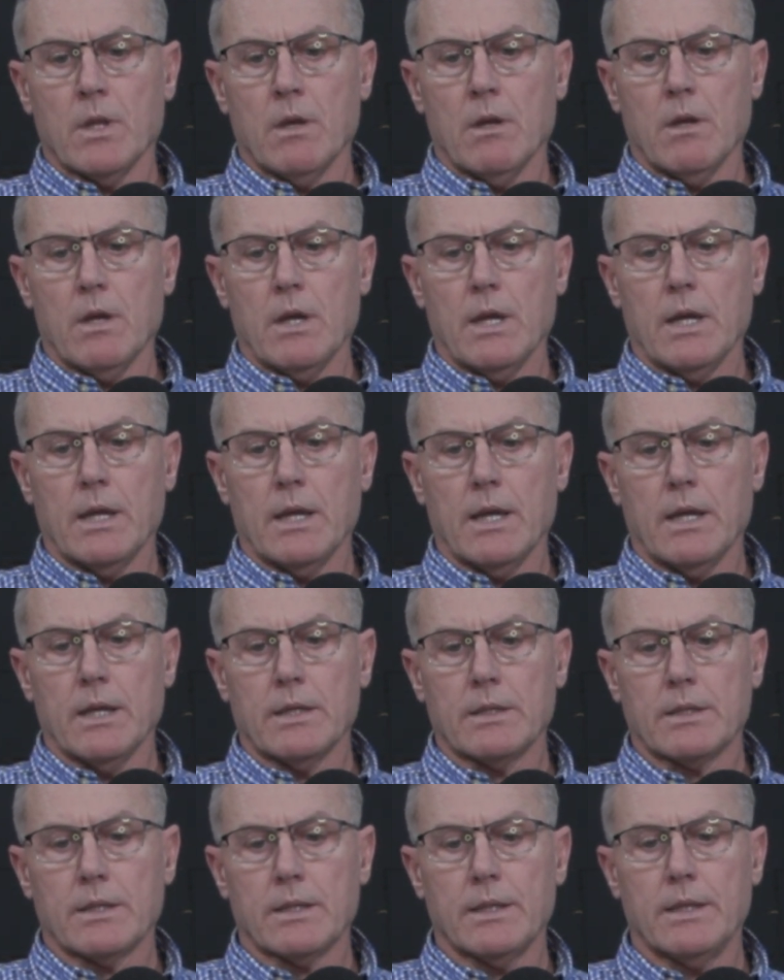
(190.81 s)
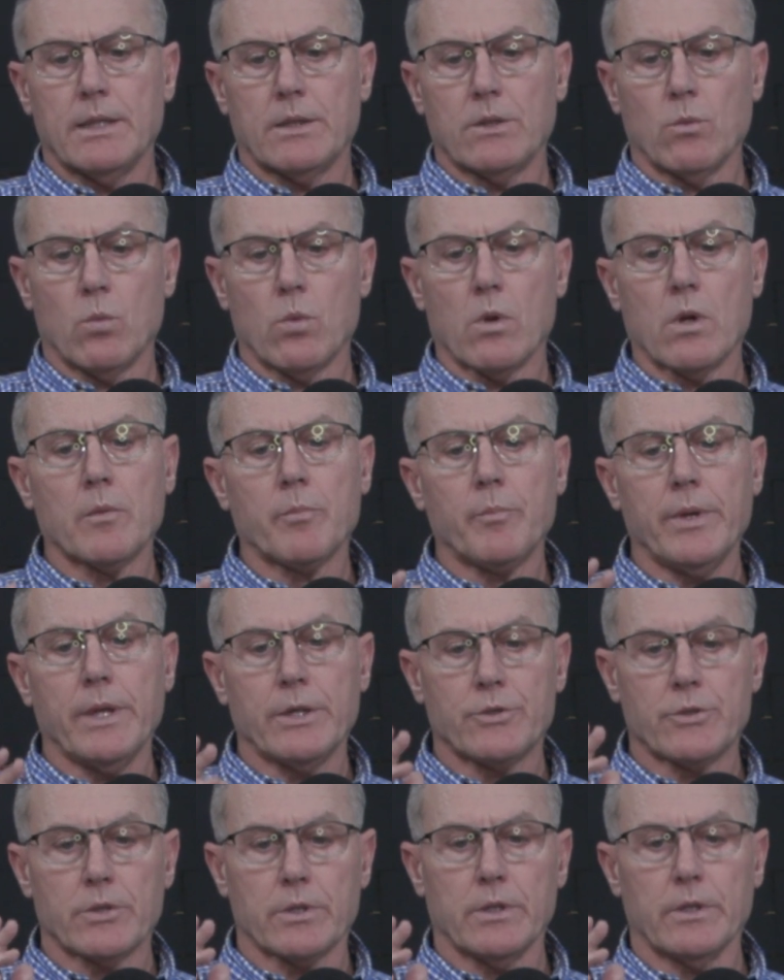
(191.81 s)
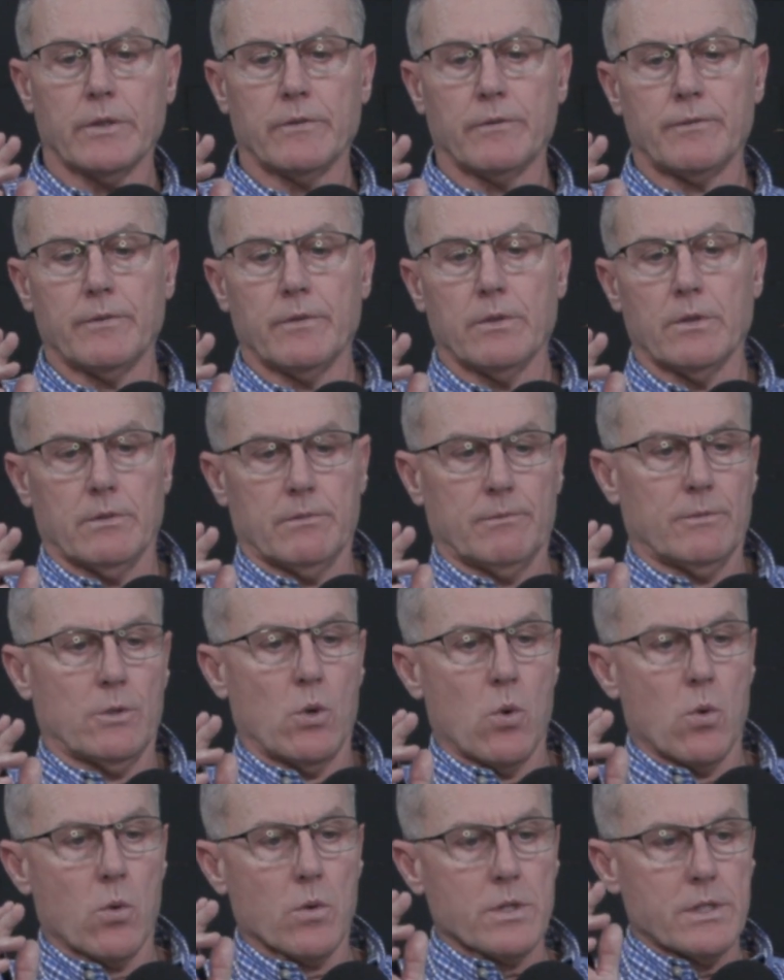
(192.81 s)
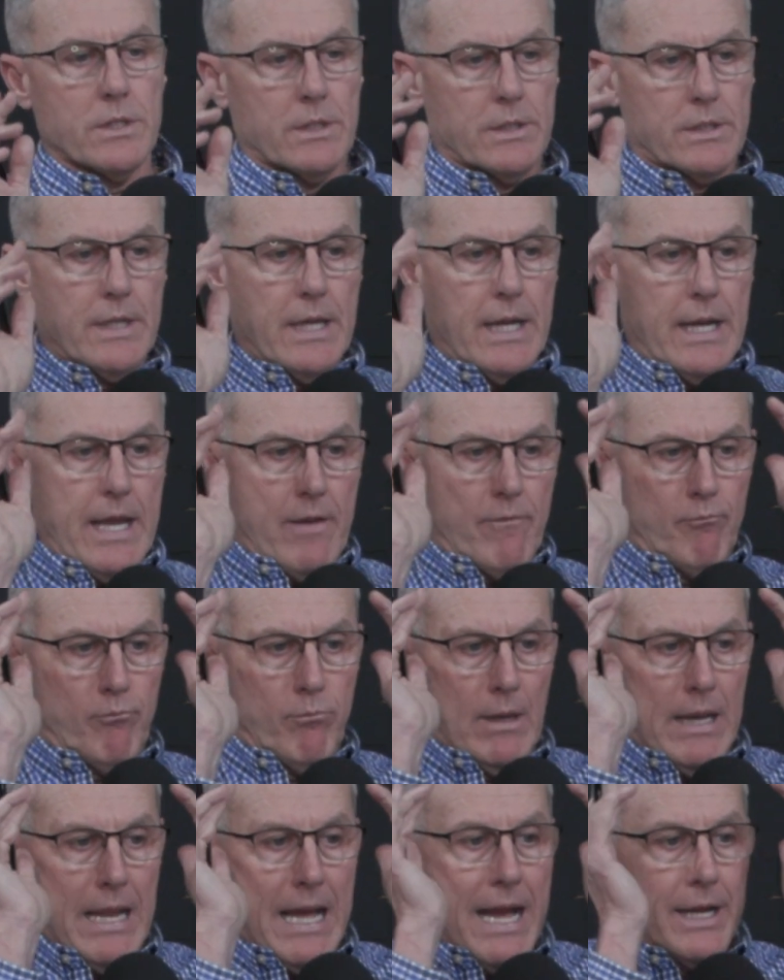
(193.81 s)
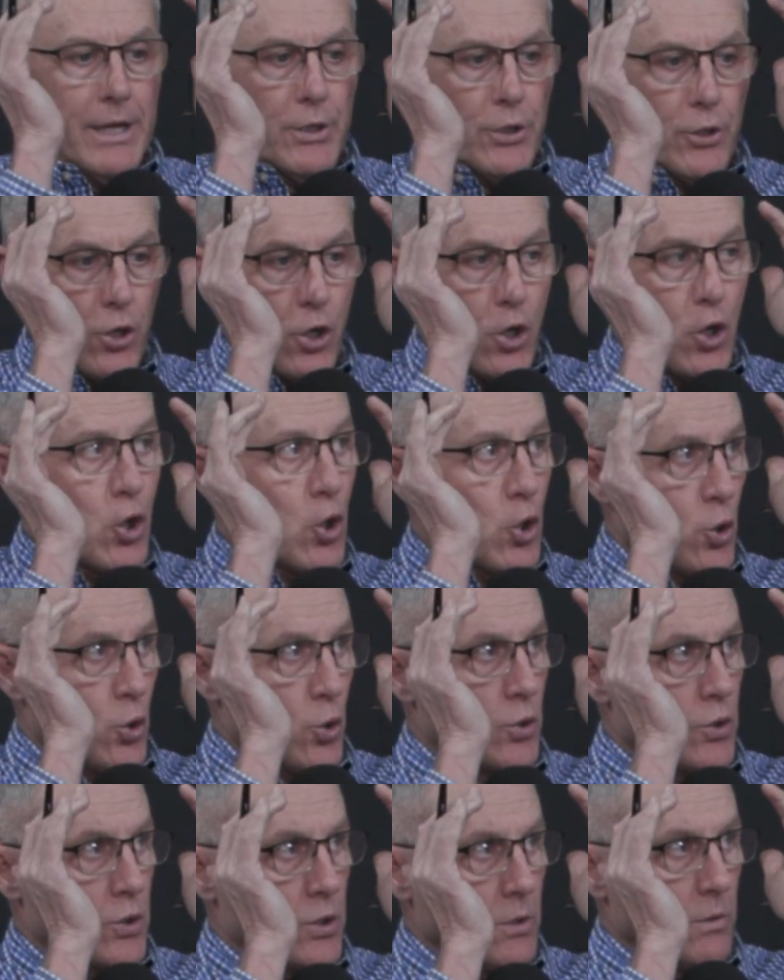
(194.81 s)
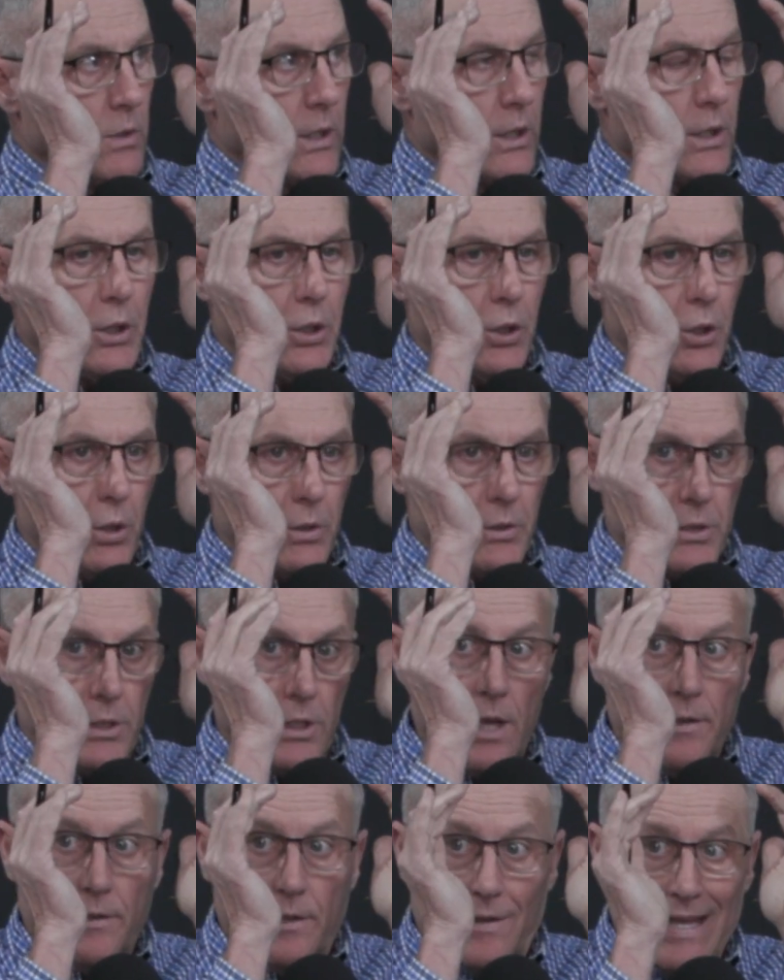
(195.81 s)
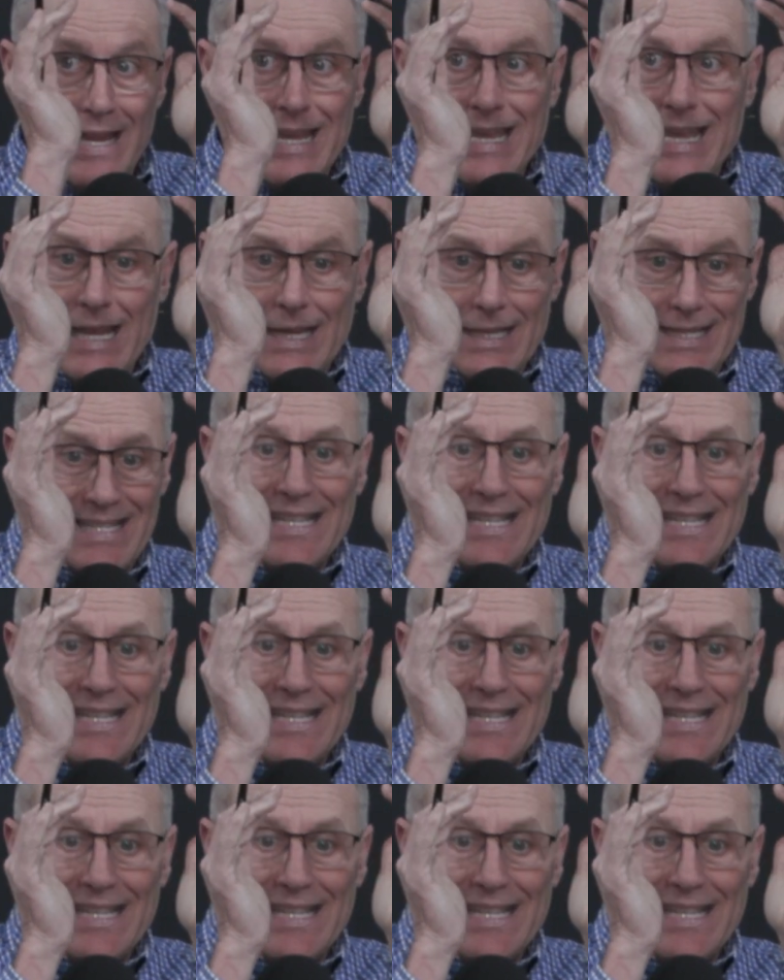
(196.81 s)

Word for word: I, I get the word picture of horses that have blinders that you know it's not that they can't